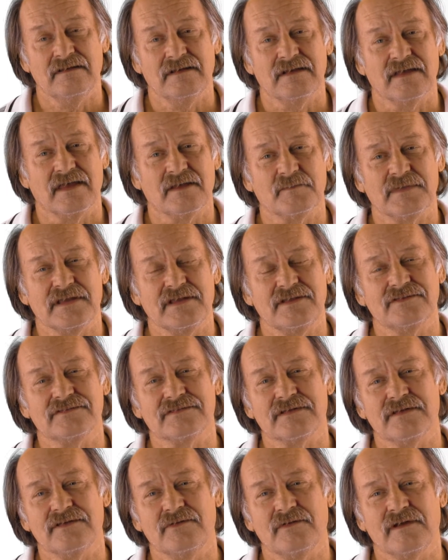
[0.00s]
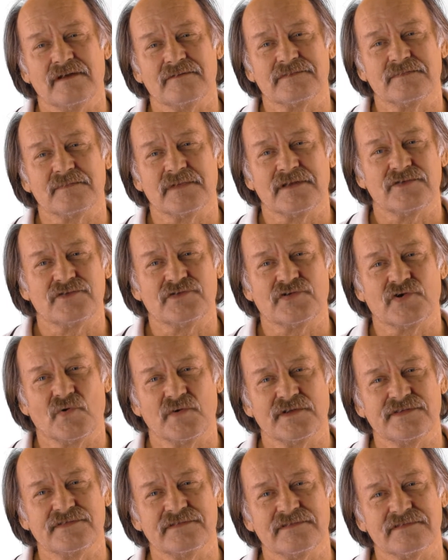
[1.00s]
That means that you have to make
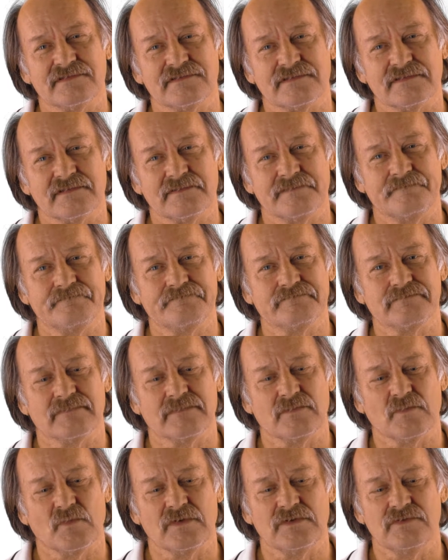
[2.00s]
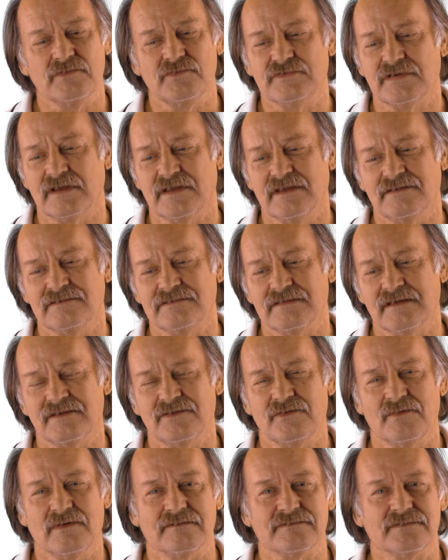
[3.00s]
choices. When you change that,
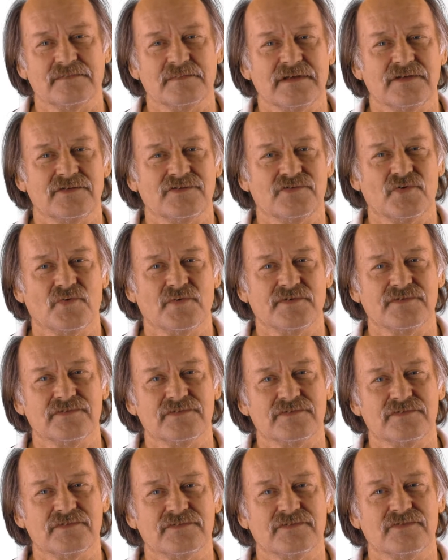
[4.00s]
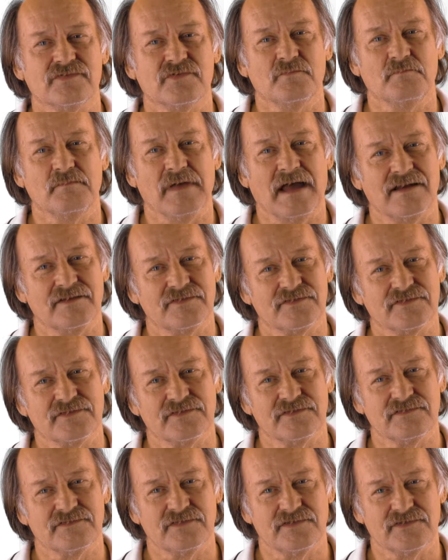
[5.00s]
you have to make choices to balance
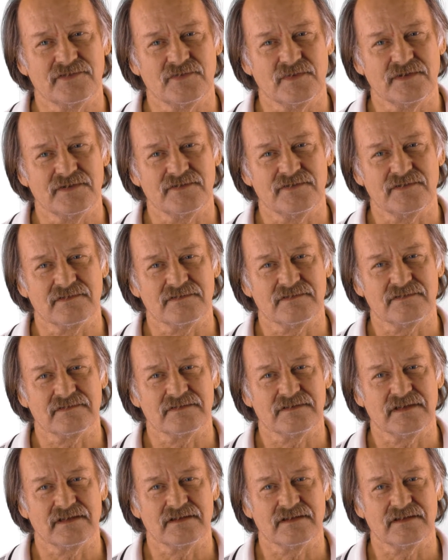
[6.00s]
the situation